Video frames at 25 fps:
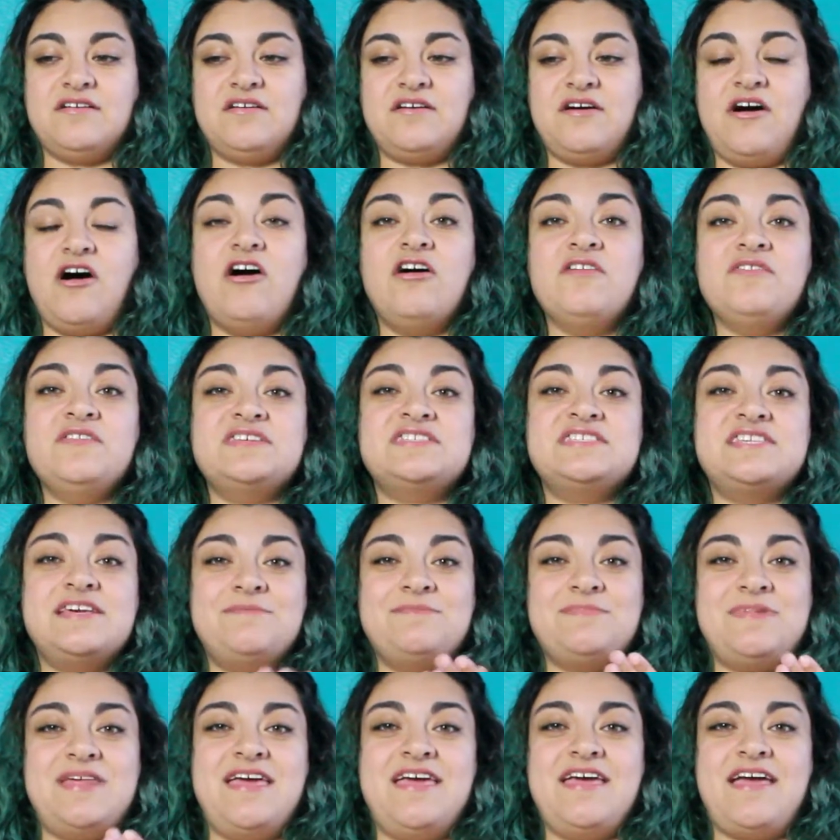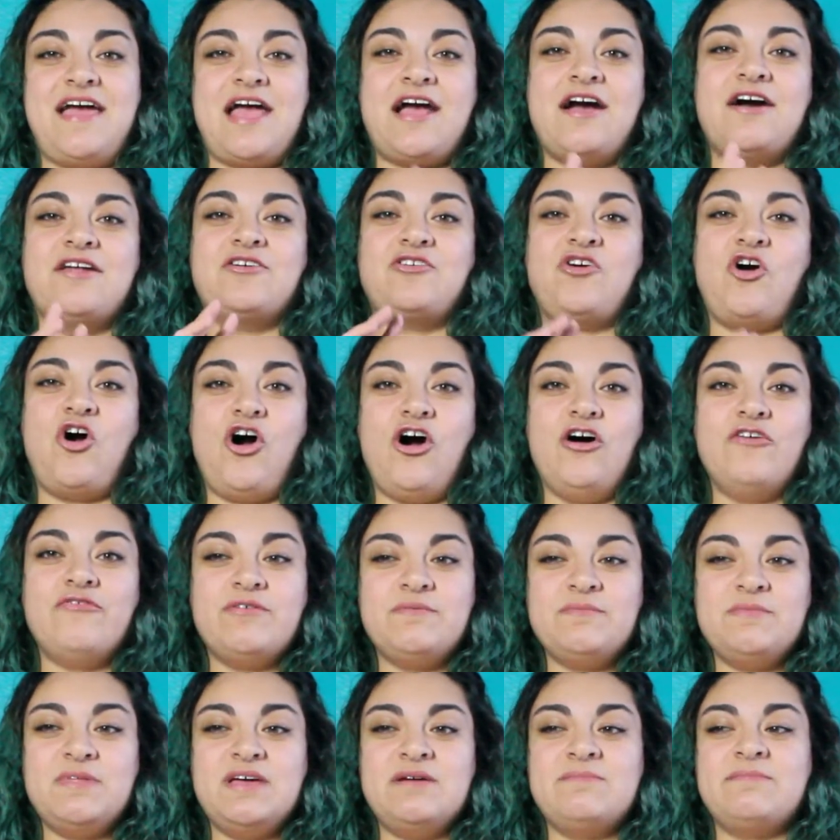on the same day, I got a call
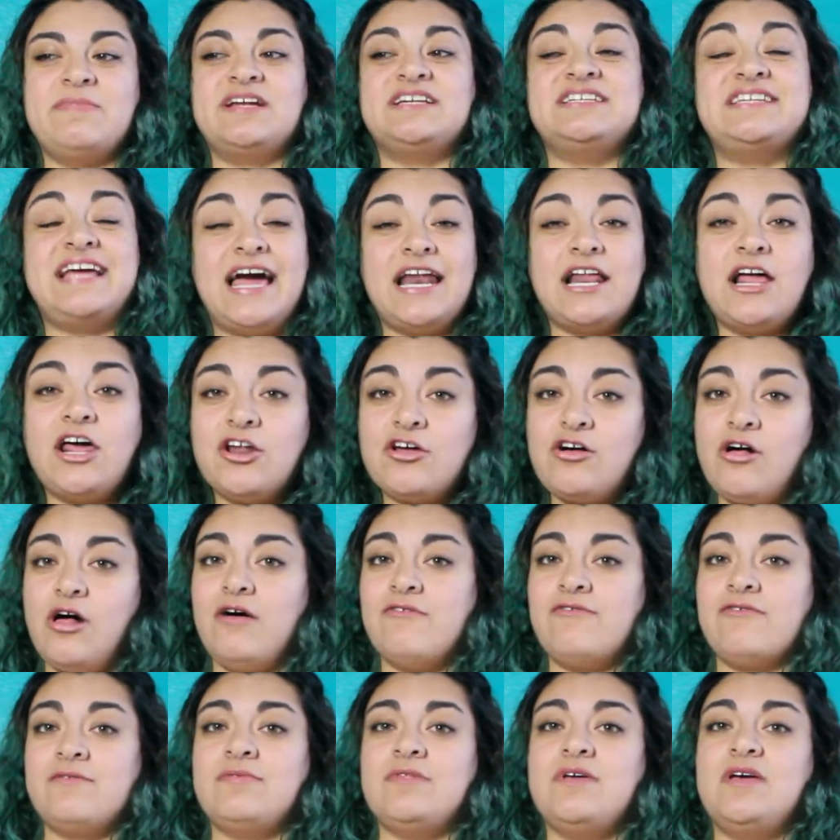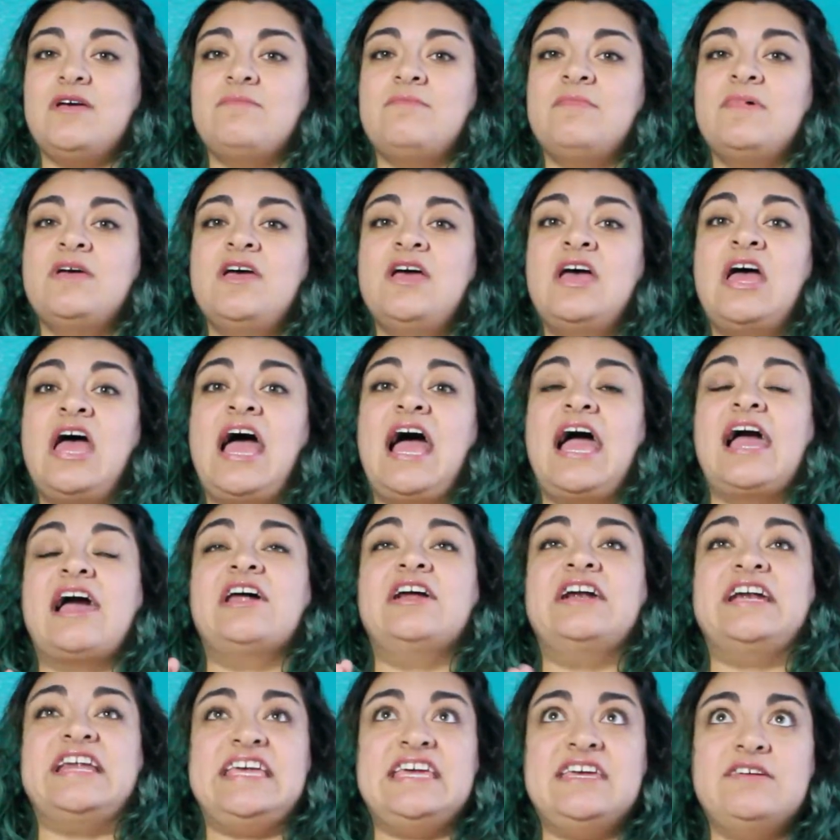from them. My dad got a call from them. I
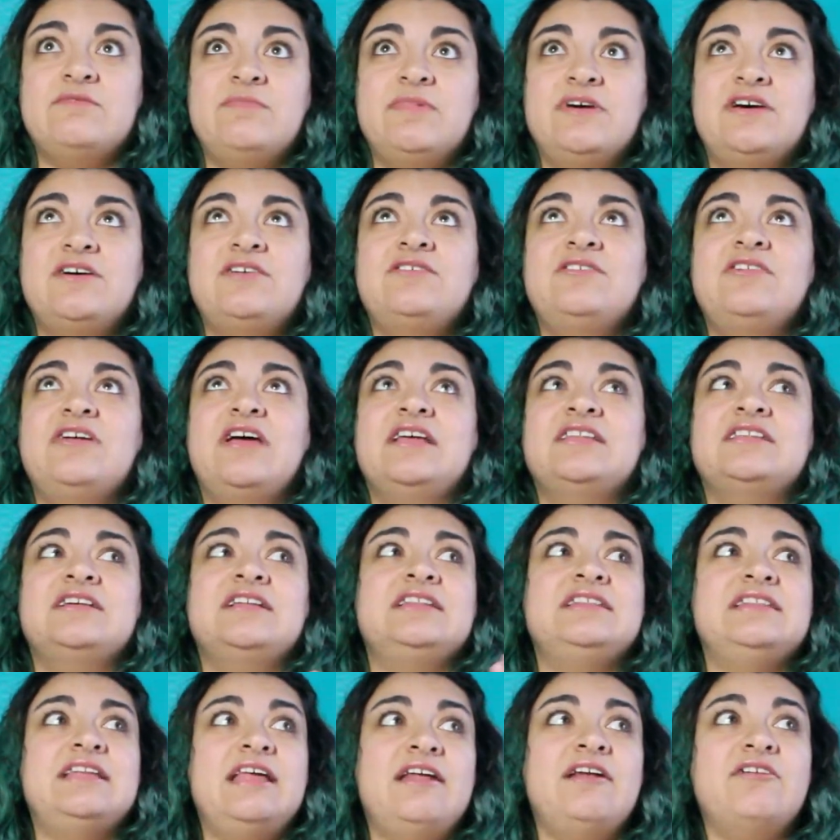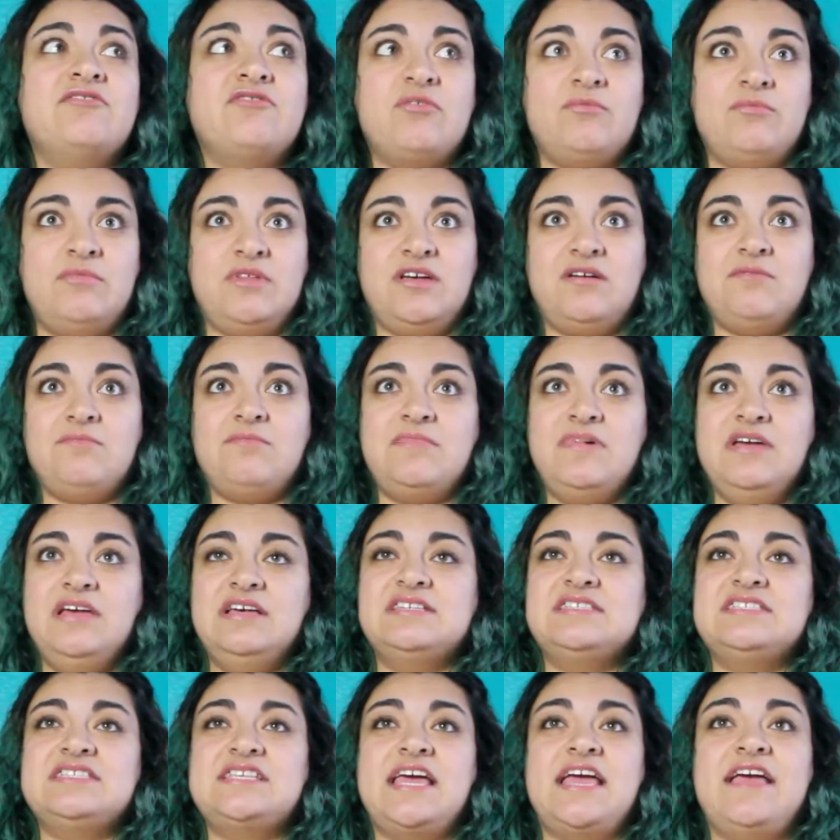got an email and a letter from them
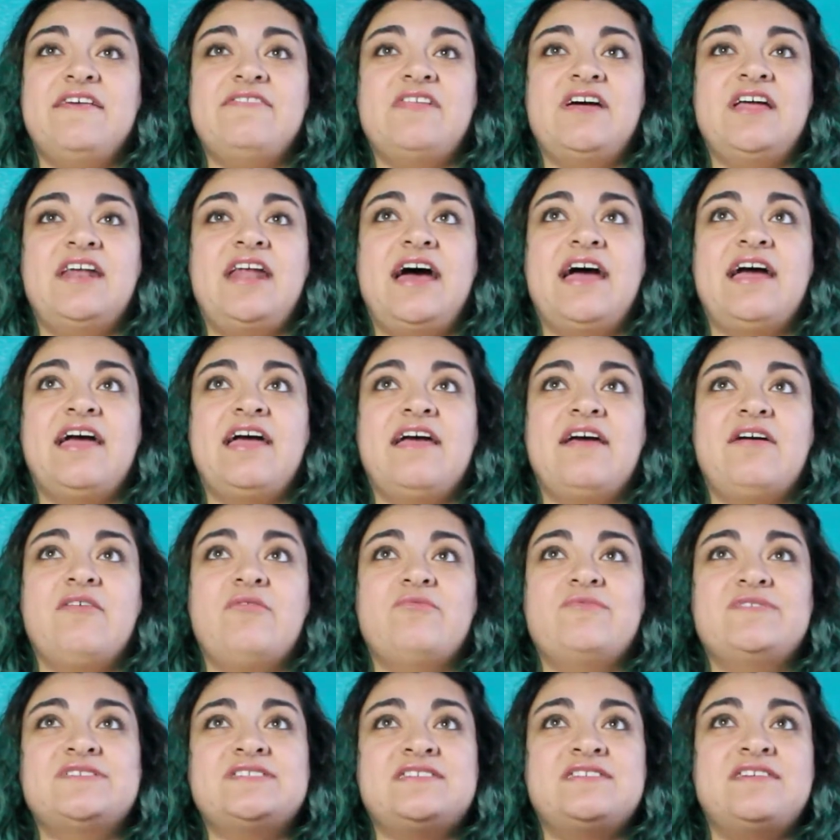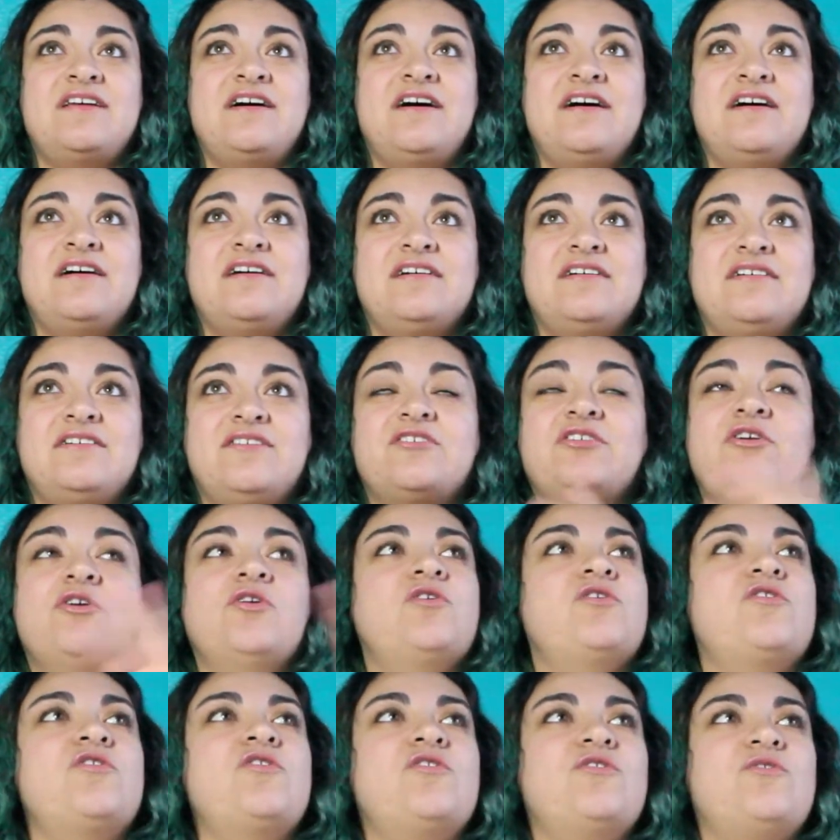saying that I was not, or
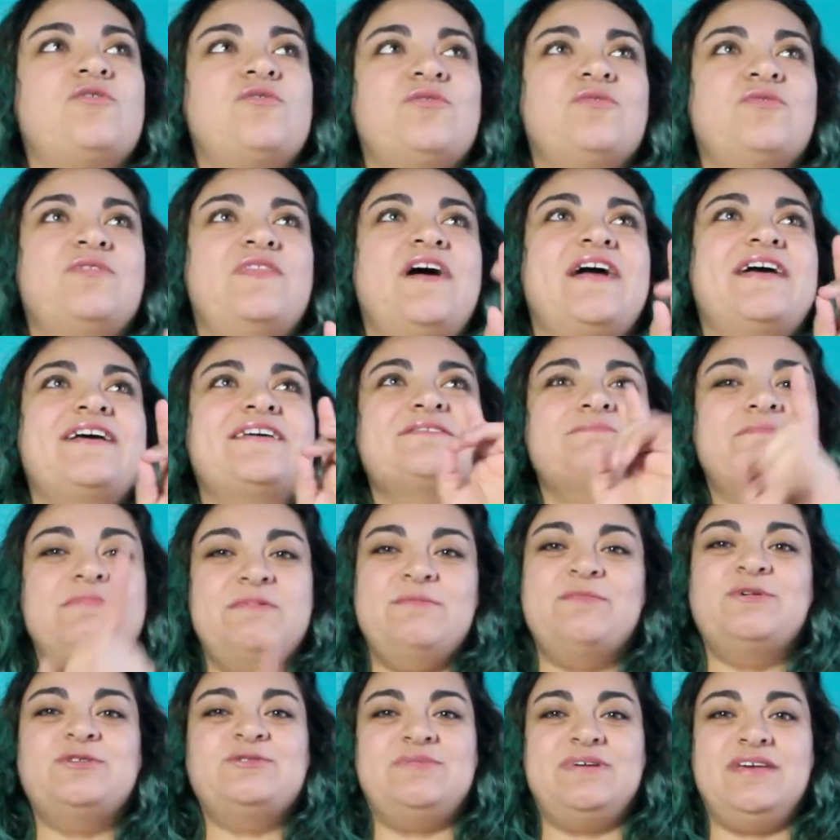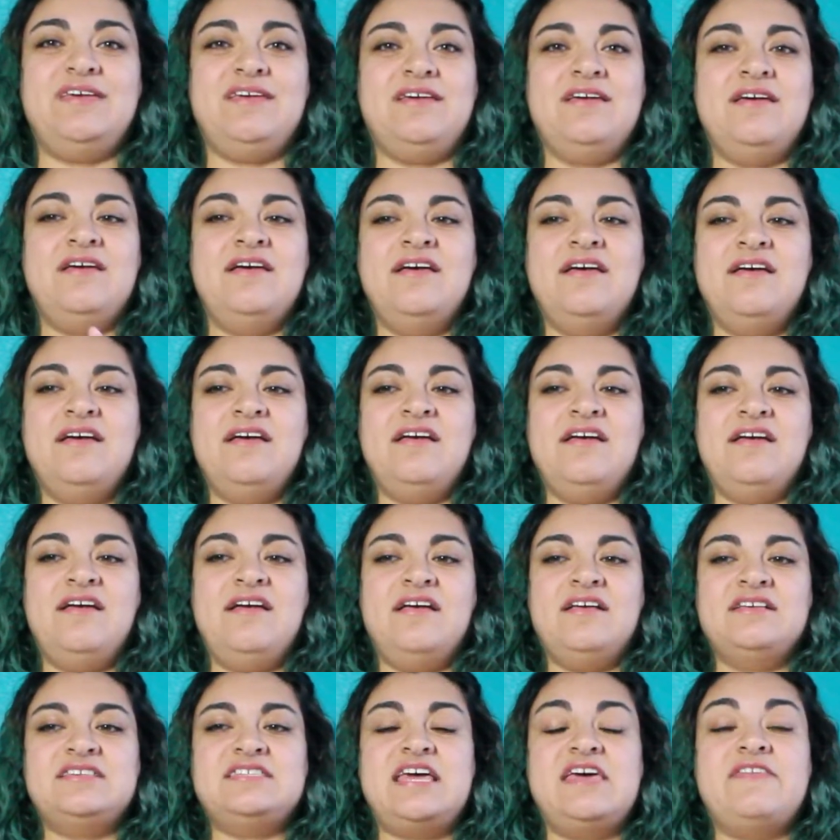no. They emailed me
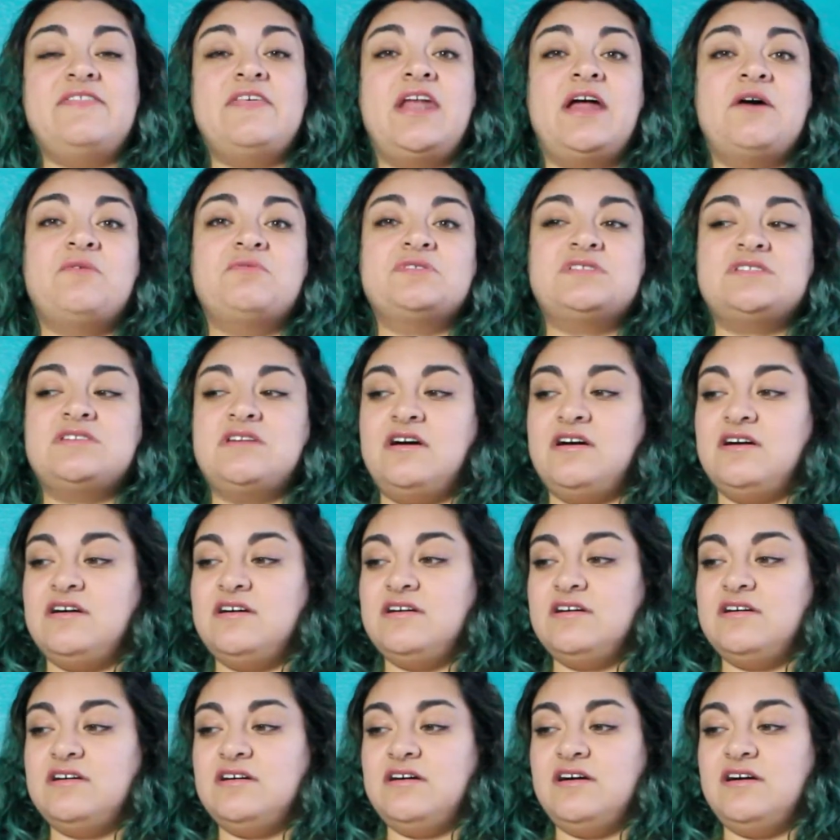saying that I was not,